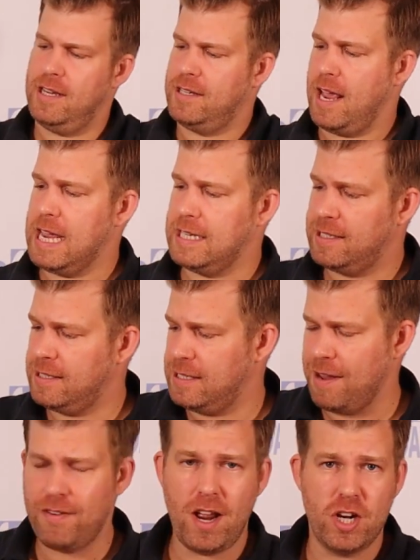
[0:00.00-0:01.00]
is a
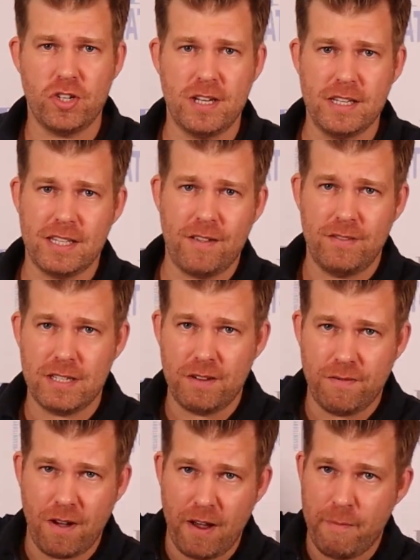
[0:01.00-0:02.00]

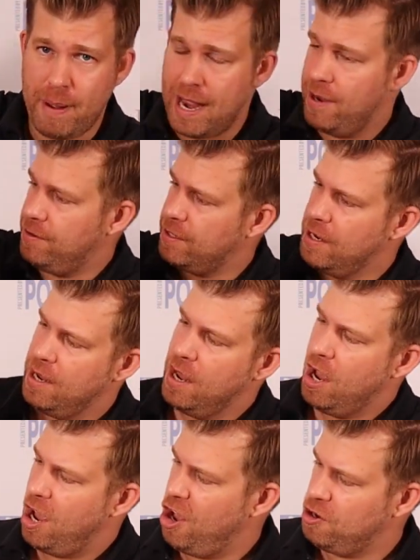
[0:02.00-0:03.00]
775 pound
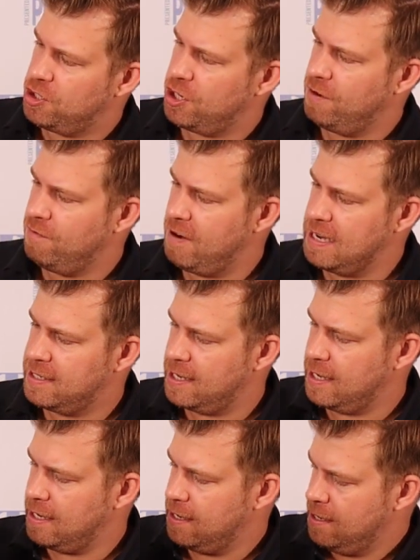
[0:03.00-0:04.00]
ocean
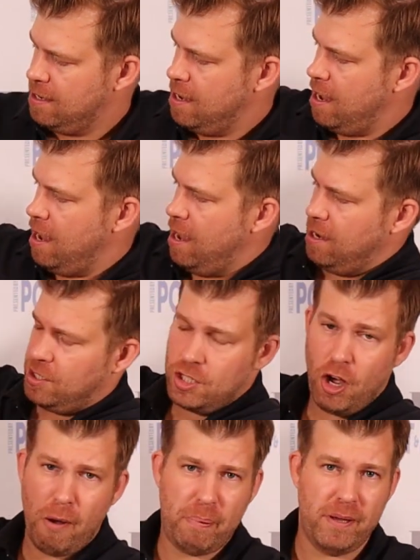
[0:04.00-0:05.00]
racing
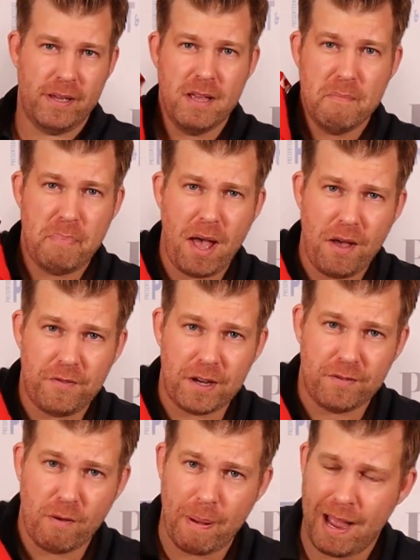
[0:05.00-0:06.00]
top,
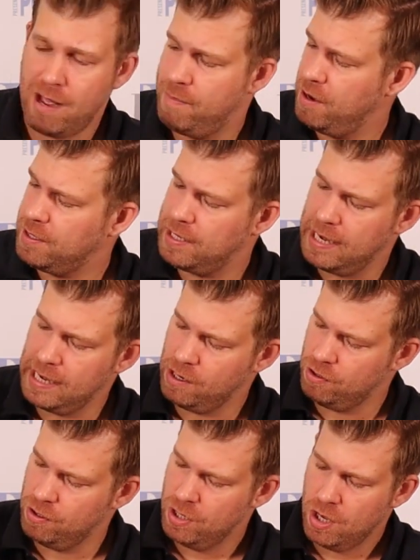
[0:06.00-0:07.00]
perfect for
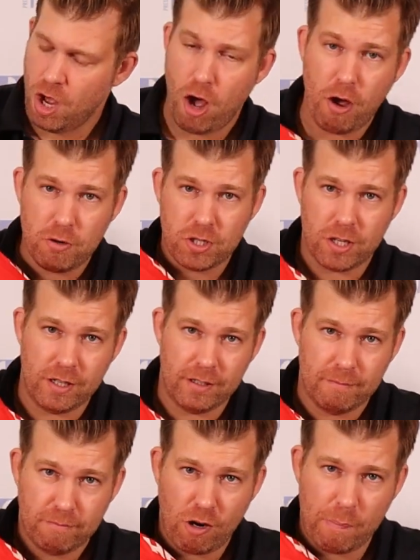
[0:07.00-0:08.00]
powerboating or ocean
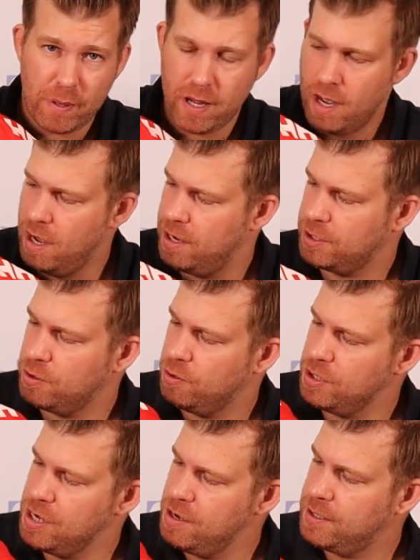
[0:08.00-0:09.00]
proper
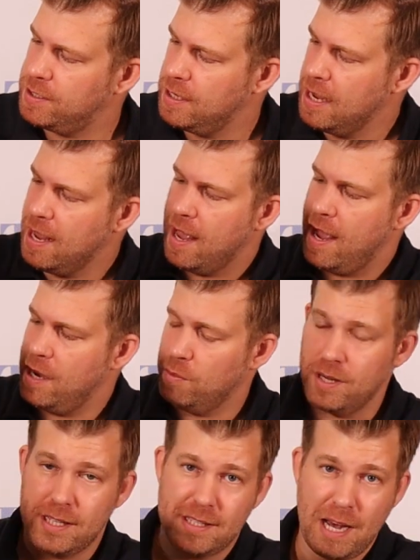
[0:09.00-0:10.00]
hardcore use, and
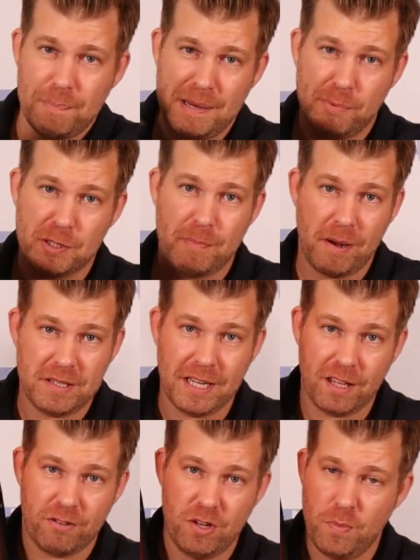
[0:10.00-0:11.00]
will extend people's
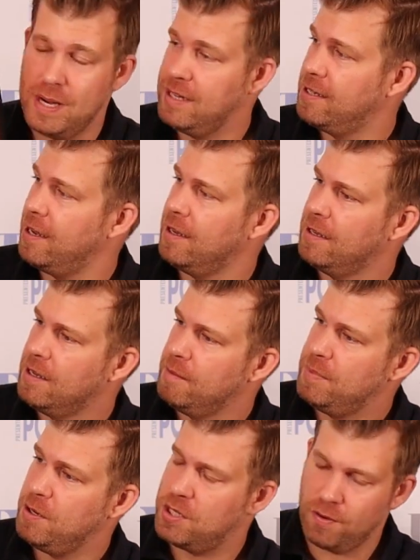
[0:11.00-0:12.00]
boating through winter
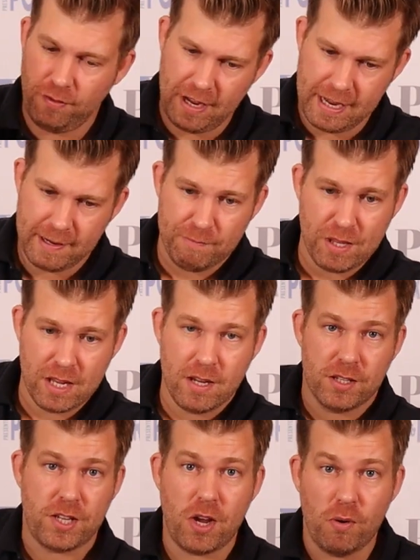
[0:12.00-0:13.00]
beautifully.
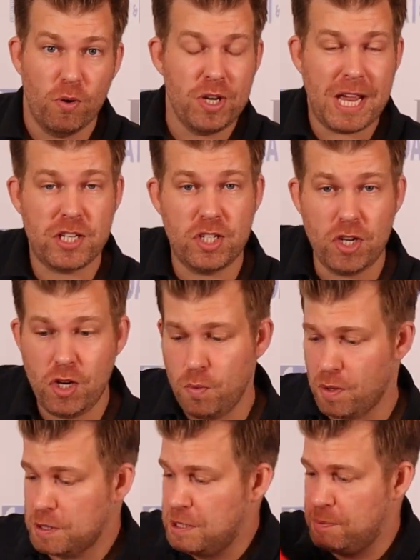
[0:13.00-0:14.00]
So all you had to do
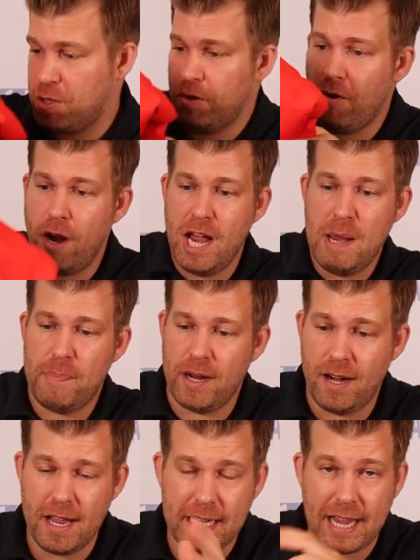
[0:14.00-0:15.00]
was
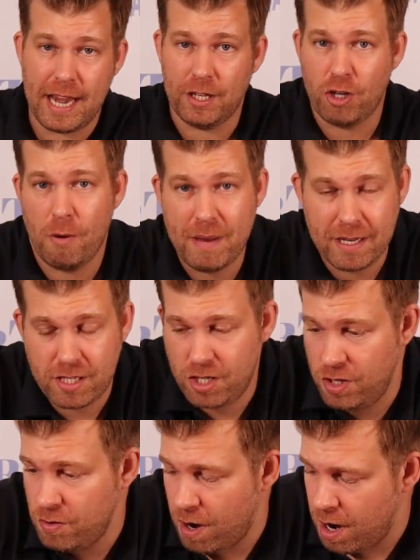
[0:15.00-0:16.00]
subscribe, like and comment
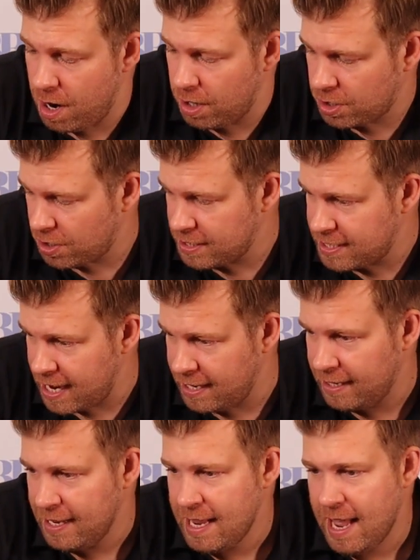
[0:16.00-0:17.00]
to our
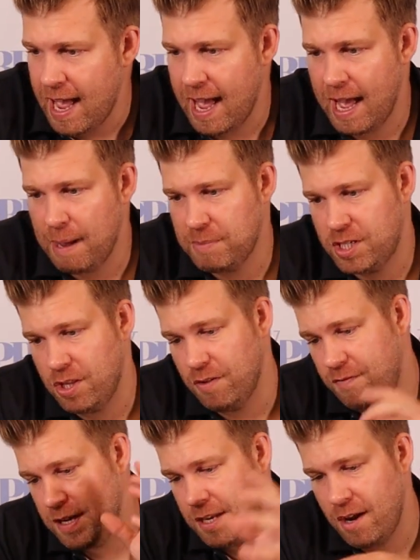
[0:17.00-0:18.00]
content, to
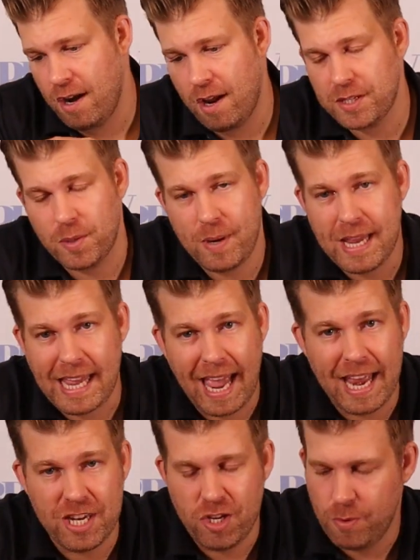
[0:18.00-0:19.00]
the video last week,
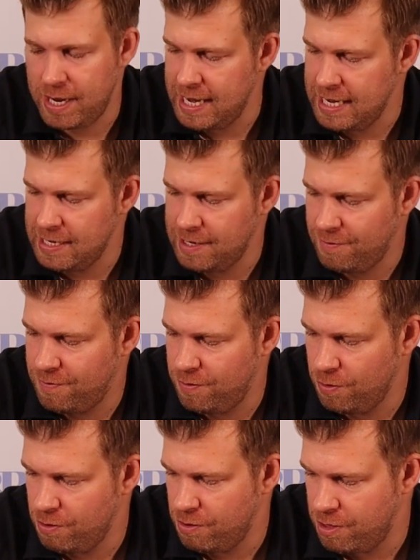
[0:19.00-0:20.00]
and you were in
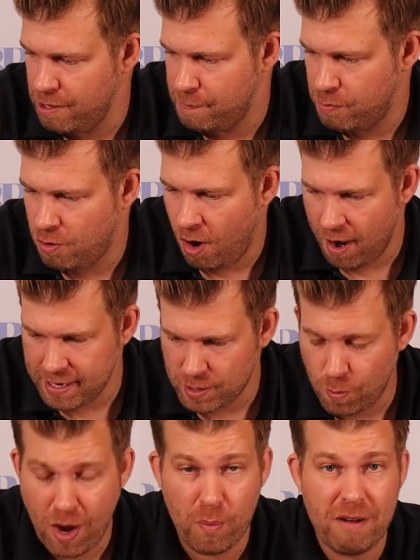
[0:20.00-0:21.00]
for the
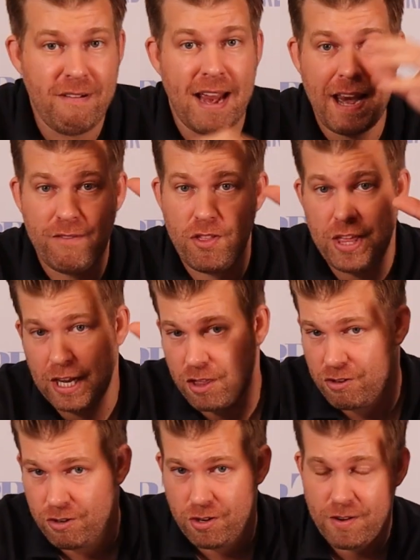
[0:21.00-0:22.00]
prize. Well, we ran everything
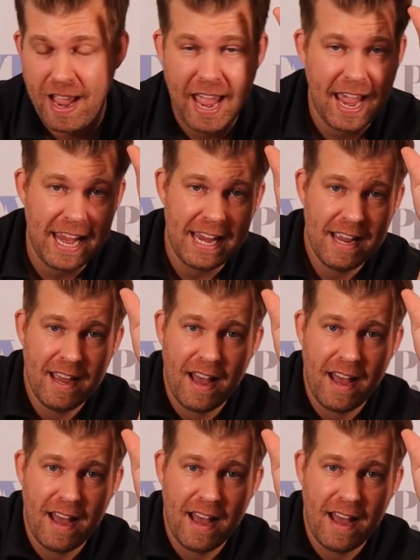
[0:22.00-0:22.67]
through a